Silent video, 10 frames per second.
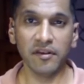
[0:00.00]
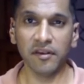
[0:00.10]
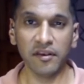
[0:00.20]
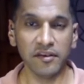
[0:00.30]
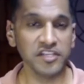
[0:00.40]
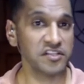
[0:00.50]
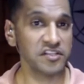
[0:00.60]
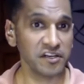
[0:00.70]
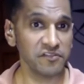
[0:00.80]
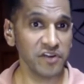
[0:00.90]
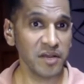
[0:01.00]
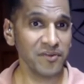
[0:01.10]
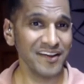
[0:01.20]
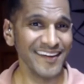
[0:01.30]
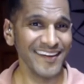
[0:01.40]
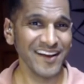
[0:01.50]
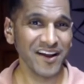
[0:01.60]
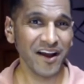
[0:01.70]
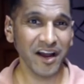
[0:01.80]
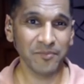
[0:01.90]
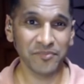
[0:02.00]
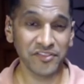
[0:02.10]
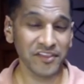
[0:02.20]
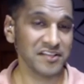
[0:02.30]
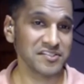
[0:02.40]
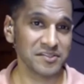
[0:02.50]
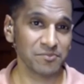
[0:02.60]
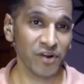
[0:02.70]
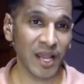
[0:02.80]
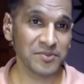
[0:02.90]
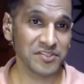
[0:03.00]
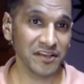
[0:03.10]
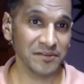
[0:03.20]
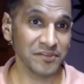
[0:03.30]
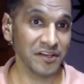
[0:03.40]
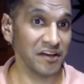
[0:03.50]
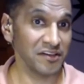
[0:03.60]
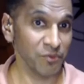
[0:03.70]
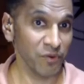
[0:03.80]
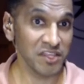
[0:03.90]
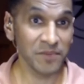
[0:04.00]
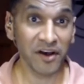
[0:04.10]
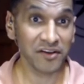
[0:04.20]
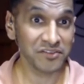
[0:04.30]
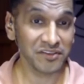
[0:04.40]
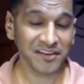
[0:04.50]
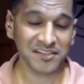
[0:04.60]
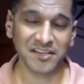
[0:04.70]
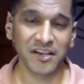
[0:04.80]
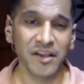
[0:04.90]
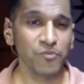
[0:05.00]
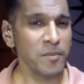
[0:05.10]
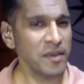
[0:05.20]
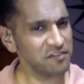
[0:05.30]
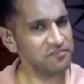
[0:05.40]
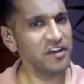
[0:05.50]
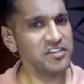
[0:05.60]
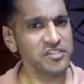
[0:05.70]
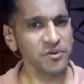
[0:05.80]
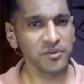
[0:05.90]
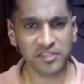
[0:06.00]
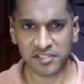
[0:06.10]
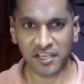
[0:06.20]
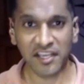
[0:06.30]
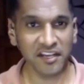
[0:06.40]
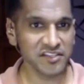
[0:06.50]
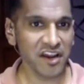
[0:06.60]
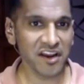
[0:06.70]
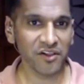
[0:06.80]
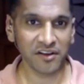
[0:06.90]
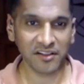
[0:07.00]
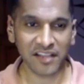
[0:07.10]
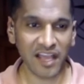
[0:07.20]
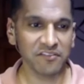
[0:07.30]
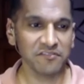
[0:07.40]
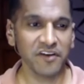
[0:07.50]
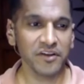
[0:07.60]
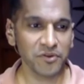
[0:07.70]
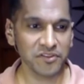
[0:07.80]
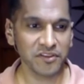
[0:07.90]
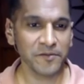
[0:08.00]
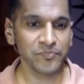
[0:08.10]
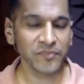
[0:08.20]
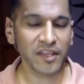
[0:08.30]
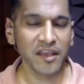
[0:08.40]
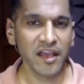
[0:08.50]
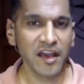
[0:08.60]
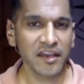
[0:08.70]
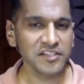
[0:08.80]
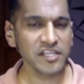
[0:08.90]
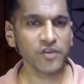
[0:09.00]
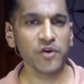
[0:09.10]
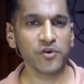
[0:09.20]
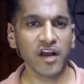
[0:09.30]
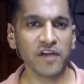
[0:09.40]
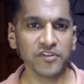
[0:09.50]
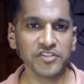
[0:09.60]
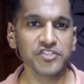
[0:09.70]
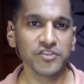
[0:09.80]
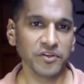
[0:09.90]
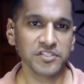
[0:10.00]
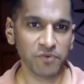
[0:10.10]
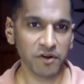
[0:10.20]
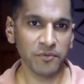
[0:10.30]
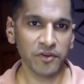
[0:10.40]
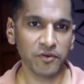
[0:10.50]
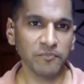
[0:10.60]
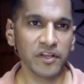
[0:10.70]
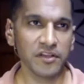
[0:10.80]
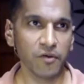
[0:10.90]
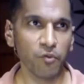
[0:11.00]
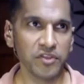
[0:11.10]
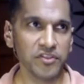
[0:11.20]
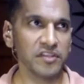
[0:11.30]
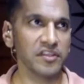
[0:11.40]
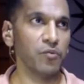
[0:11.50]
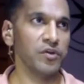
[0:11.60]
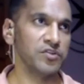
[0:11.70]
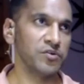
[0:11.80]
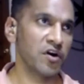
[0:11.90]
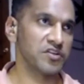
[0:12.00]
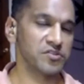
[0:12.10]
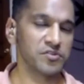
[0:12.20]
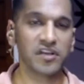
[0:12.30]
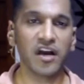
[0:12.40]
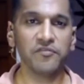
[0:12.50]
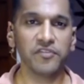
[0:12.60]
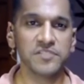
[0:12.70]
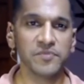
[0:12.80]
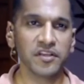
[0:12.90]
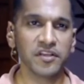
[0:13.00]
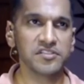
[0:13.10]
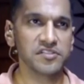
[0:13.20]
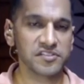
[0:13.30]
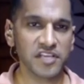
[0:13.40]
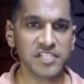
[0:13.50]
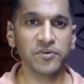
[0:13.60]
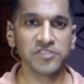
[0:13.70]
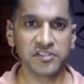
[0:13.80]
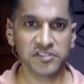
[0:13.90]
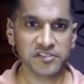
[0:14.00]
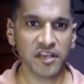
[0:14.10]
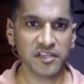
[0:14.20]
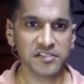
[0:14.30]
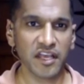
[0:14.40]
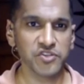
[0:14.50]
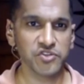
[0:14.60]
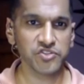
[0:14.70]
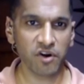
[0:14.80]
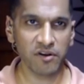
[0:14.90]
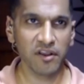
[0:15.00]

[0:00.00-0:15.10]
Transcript: disconnected from, the things perhaps that got in the way, the bottlenecks. We make it fun too. It's getting in dialogue, like having fun with it. And I'd say greater confidence too. That's part of the big one thing that we do also is confidence, because success builds on success. As you start